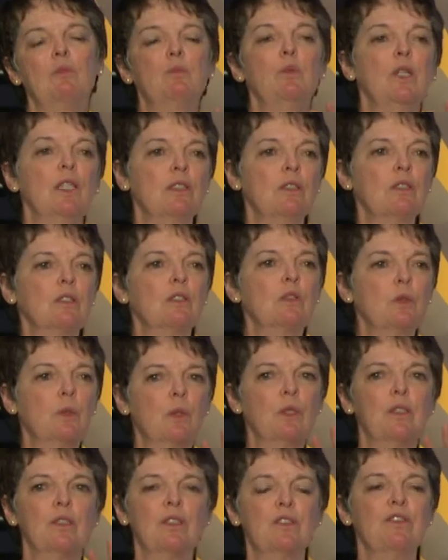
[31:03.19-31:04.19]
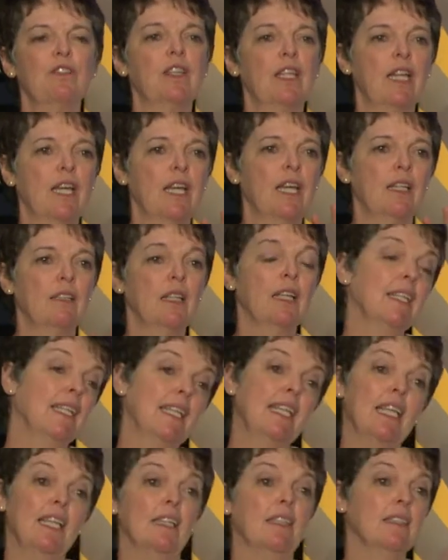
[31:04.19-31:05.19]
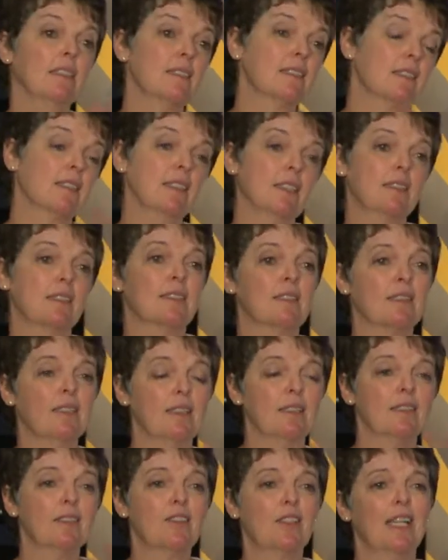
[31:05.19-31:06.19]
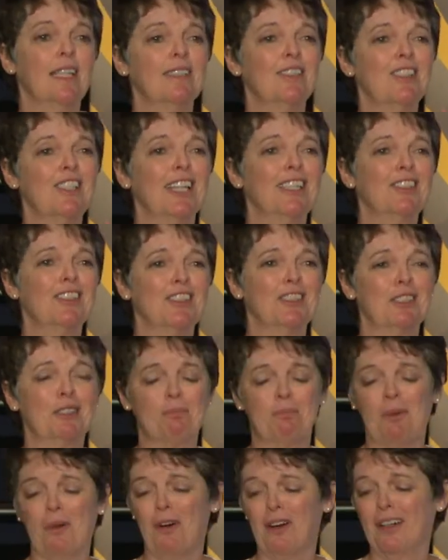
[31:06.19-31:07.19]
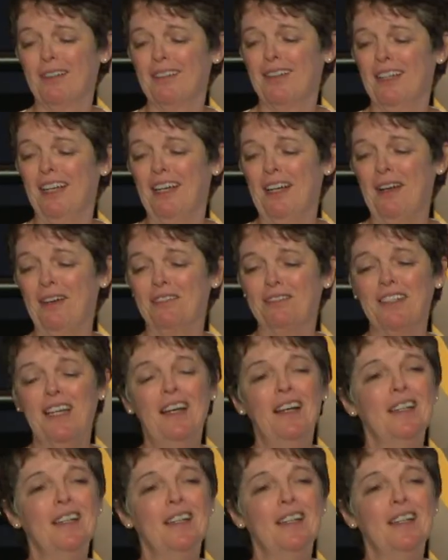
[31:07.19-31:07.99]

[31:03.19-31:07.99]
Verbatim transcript: was sort of that, and again, it's, it's, it's that sexist part of,